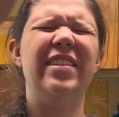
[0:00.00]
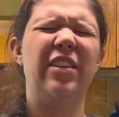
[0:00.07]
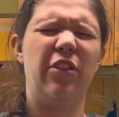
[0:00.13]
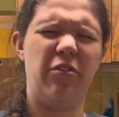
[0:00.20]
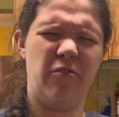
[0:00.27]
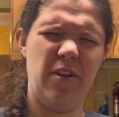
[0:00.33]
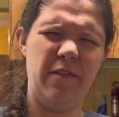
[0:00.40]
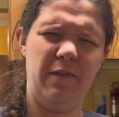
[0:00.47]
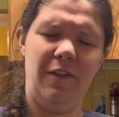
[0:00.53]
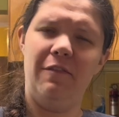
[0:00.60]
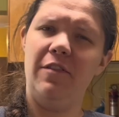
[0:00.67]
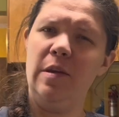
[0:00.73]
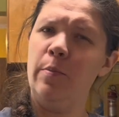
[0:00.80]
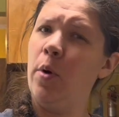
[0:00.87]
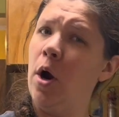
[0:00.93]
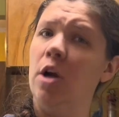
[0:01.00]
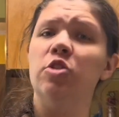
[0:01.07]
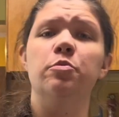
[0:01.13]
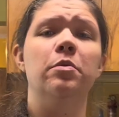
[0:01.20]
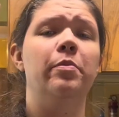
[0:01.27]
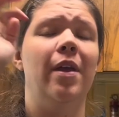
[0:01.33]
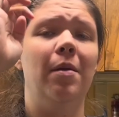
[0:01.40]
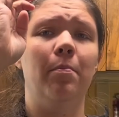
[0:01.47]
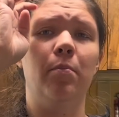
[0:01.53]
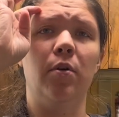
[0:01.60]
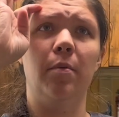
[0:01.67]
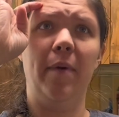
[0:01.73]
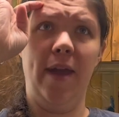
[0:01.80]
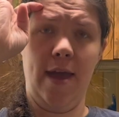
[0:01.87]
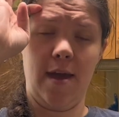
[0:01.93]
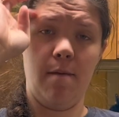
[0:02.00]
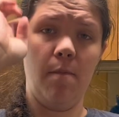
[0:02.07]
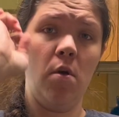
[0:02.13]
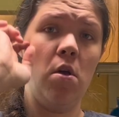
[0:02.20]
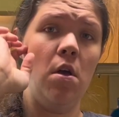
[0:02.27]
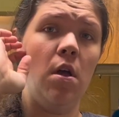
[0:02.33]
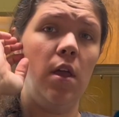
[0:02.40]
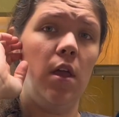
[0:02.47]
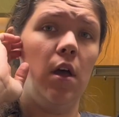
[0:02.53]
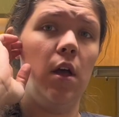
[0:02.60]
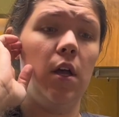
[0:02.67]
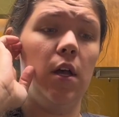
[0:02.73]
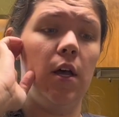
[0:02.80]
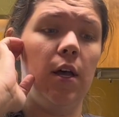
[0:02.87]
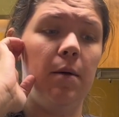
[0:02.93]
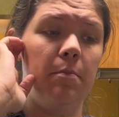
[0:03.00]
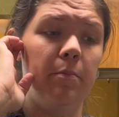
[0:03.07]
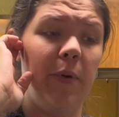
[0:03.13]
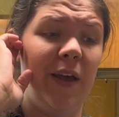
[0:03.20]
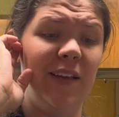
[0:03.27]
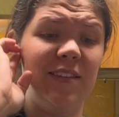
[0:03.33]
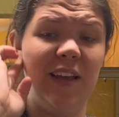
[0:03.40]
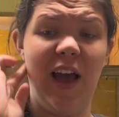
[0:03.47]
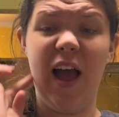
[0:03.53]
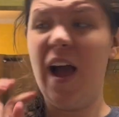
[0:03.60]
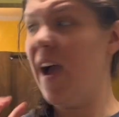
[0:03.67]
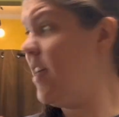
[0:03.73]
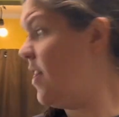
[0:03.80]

a 350 parchment paper bake. Because I